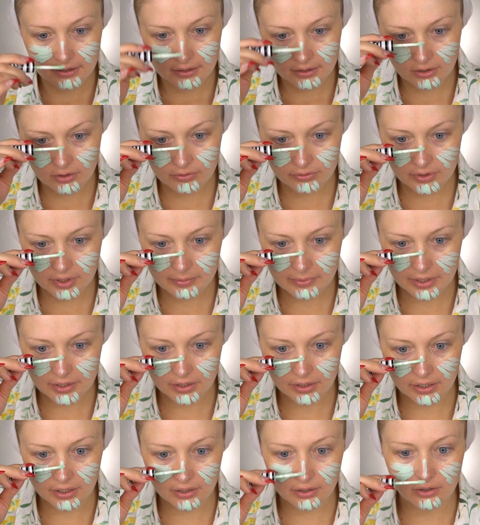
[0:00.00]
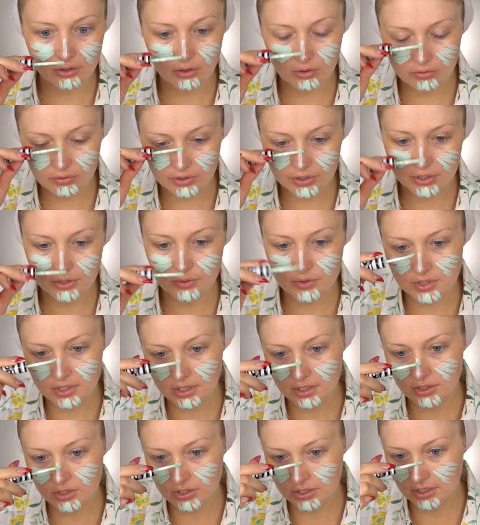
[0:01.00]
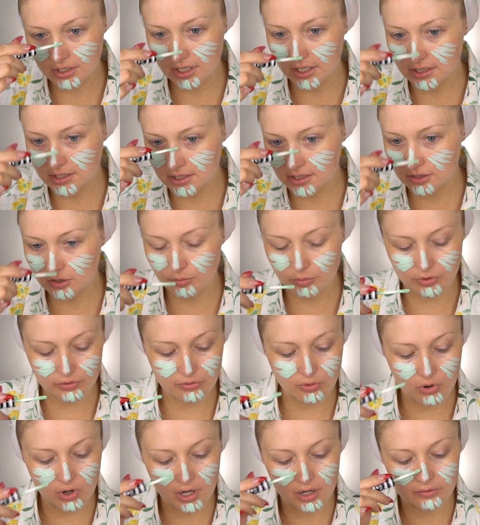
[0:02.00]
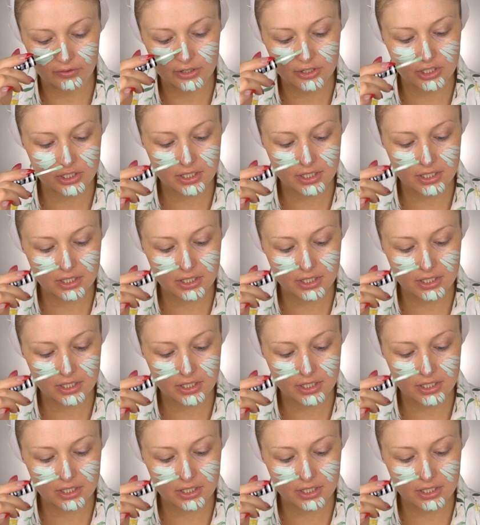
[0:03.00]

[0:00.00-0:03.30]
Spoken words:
Hopefully I'm not like overusing it just in case it's super full coverage.